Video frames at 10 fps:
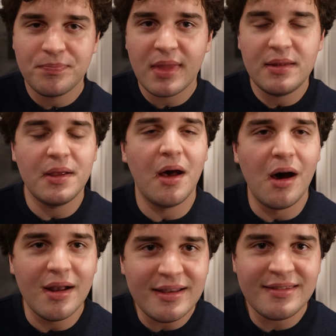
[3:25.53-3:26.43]
And
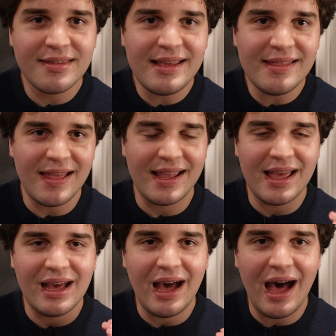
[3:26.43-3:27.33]
honestly,
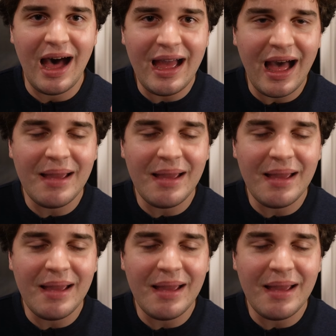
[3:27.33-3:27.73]
like, I,